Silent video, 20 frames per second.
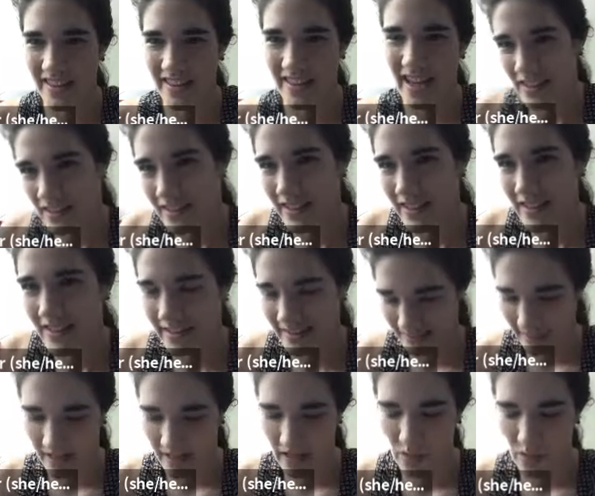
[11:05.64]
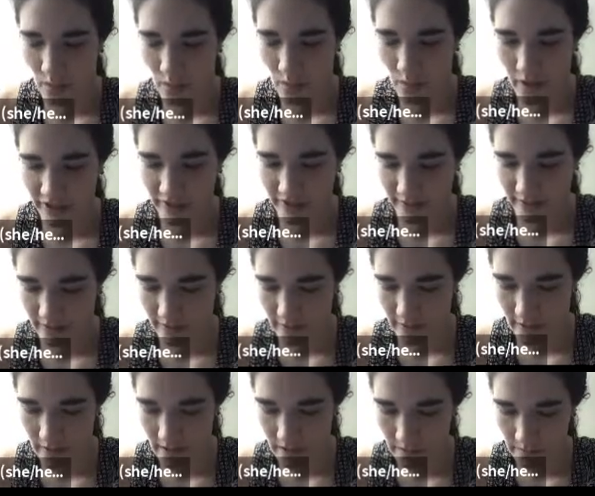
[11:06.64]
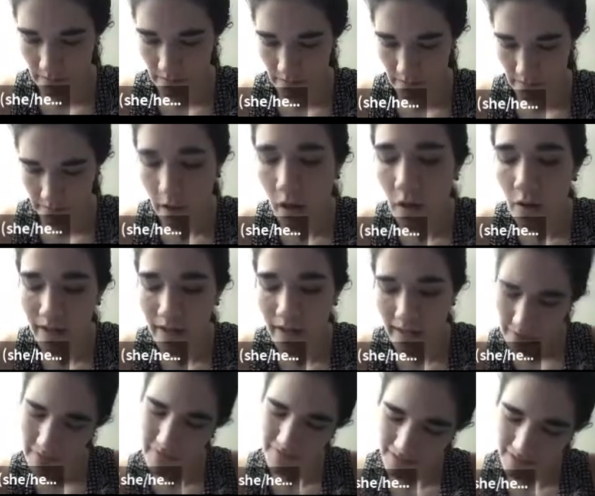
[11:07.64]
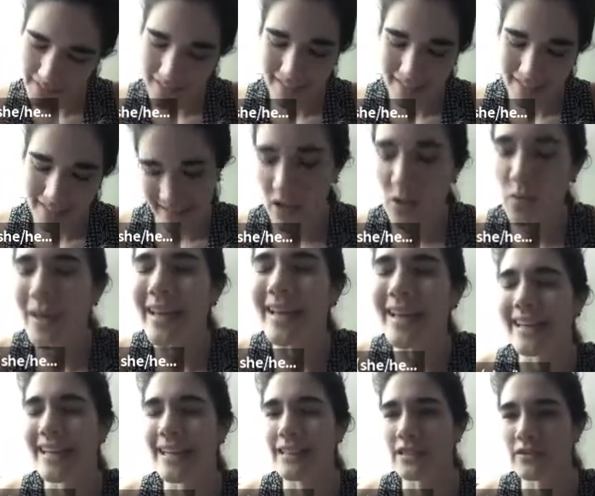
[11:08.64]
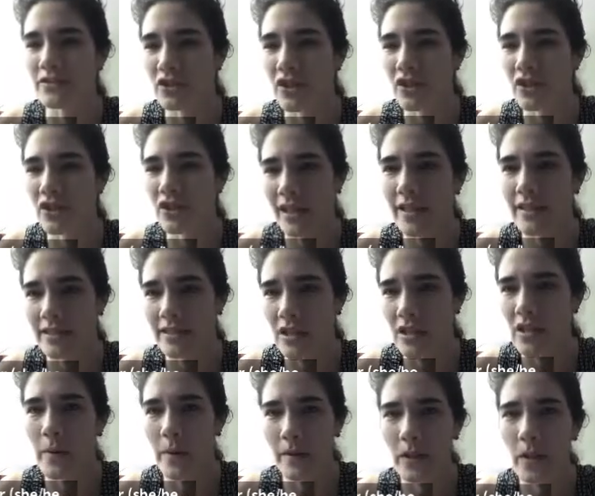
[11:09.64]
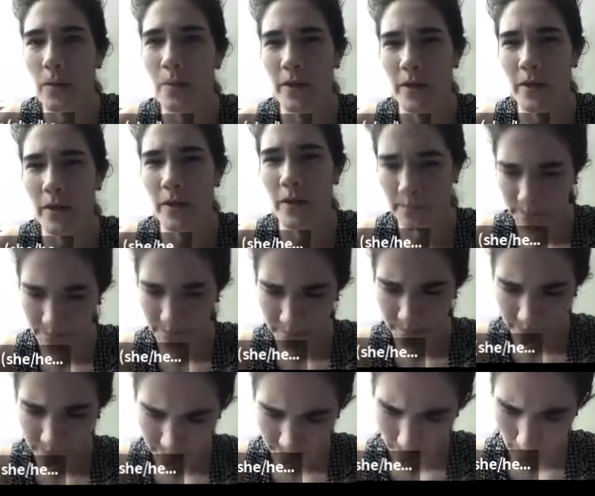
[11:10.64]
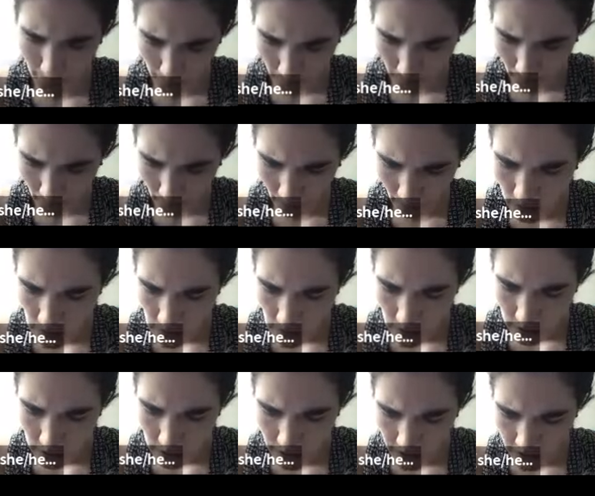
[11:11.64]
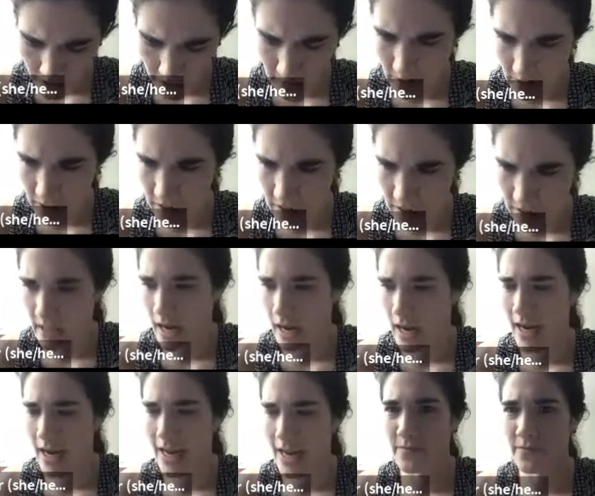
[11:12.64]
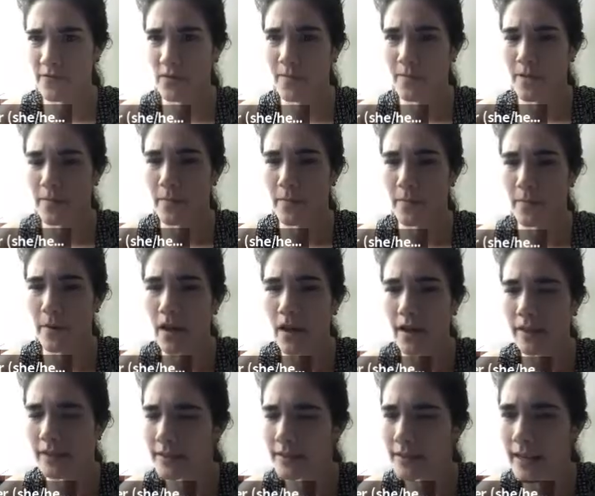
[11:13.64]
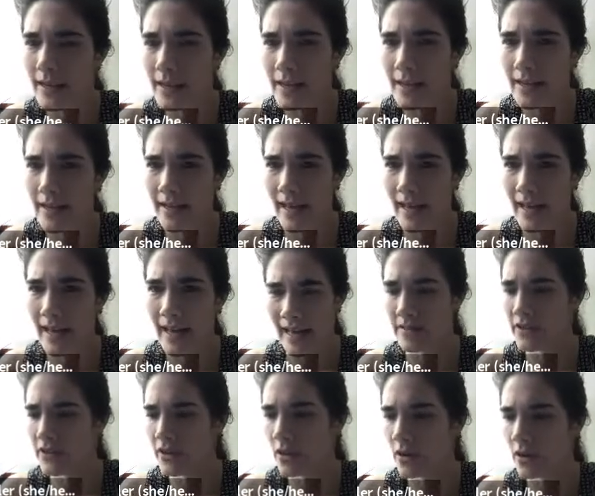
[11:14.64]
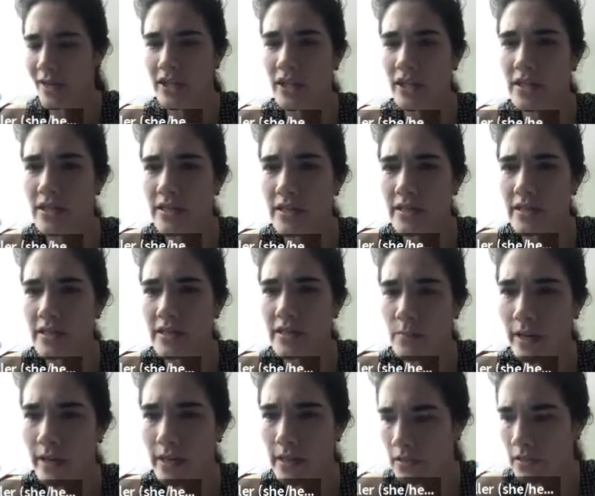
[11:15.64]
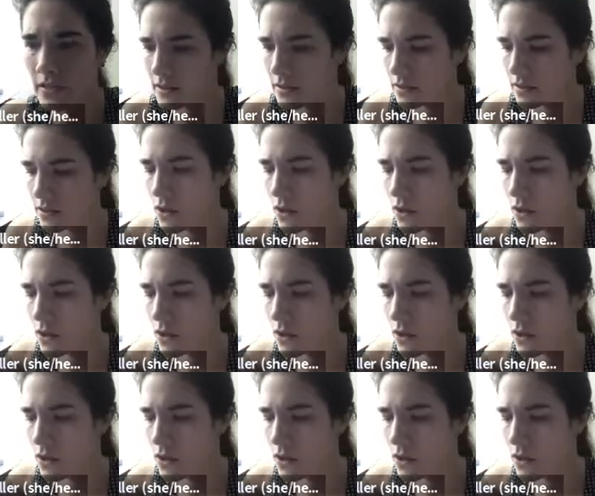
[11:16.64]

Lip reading: say that hand-washy slogan of they're weakenings of trivial Alexander polynomial. So this is a good time for me to pause and ask if there are questions at this point.